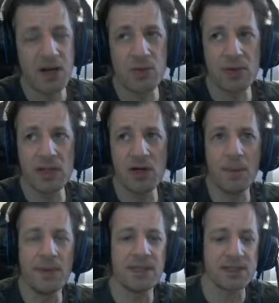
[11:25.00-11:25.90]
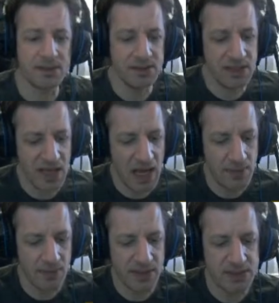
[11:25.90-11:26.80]
really hope it doesn't need
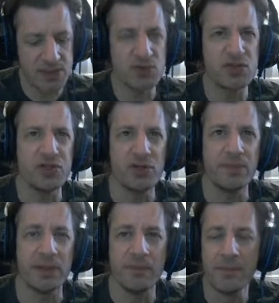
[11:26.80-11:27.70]
ammo. That's so stupid.